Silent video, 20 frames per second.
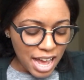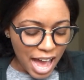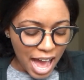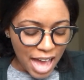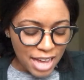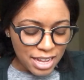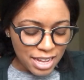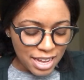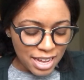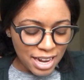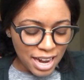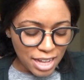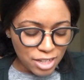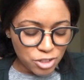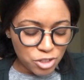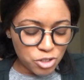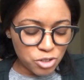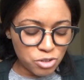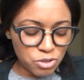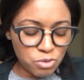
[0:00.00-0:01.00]

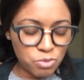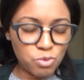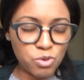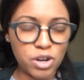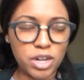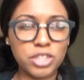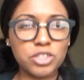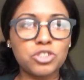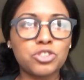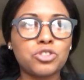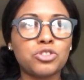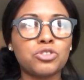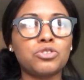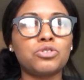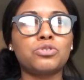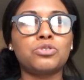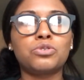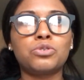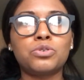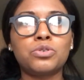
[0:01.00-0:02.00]
I do want
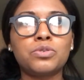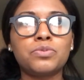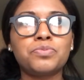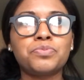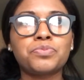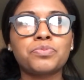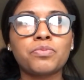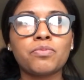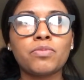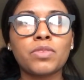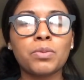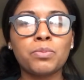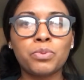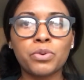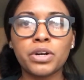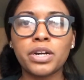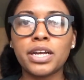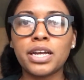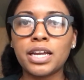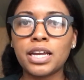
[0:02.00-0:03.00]
to
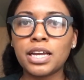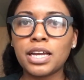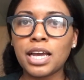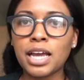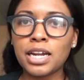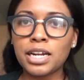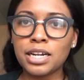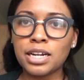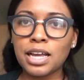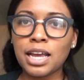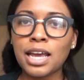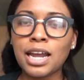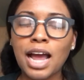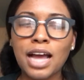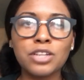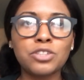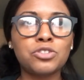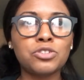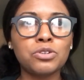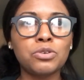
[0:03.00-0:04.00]
bring and
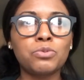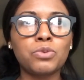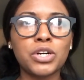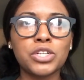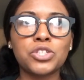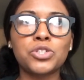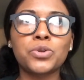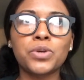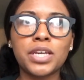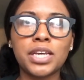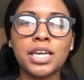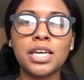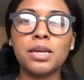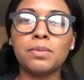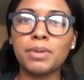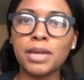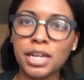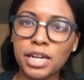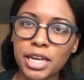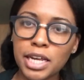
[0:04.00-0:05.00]
I do want to
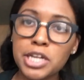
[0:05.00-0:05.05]
keep an